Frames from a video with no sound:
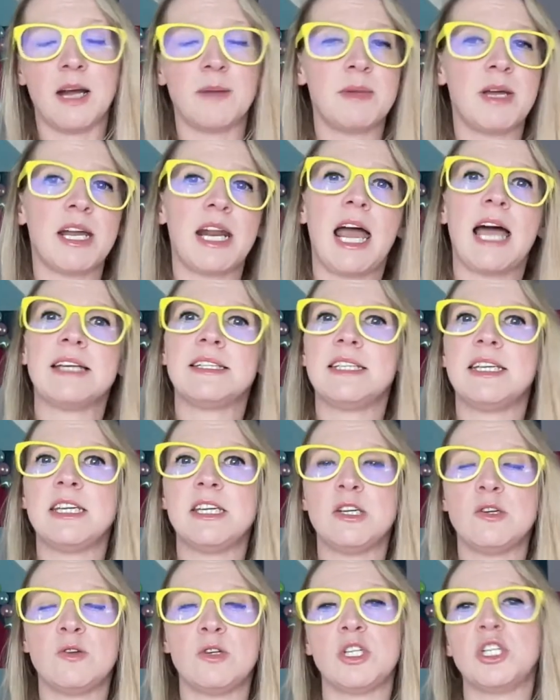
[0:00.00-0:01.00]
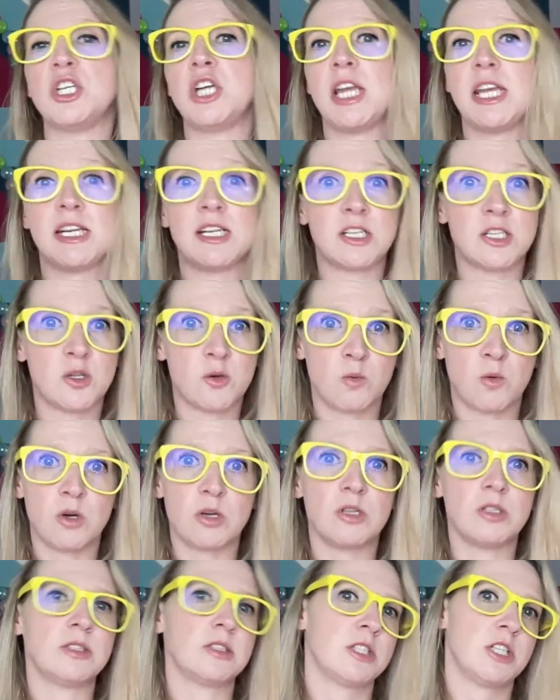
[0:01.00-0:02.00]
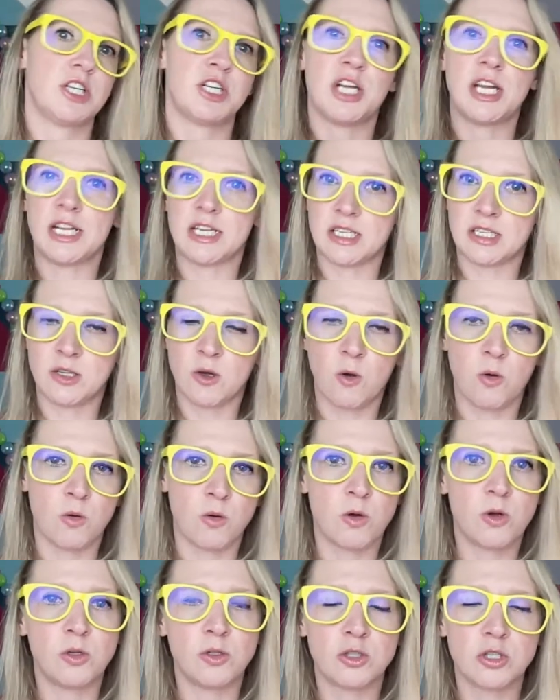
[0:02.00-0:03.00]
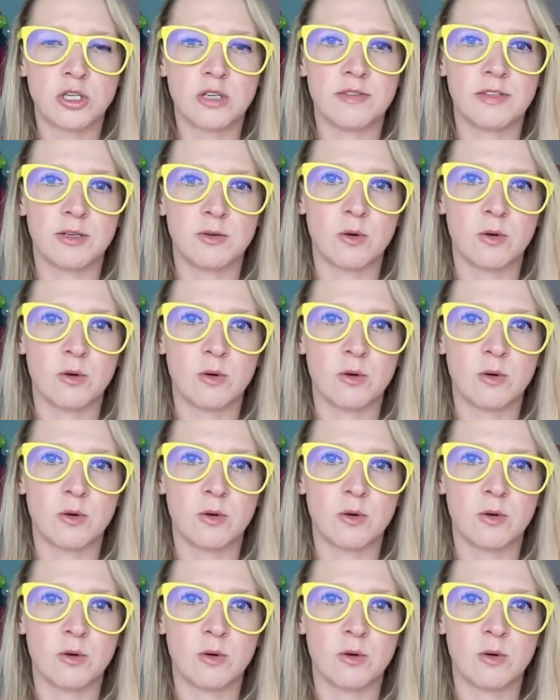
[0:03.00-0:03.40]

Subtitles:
I'm not asking you to change the world or to change the whole culture of your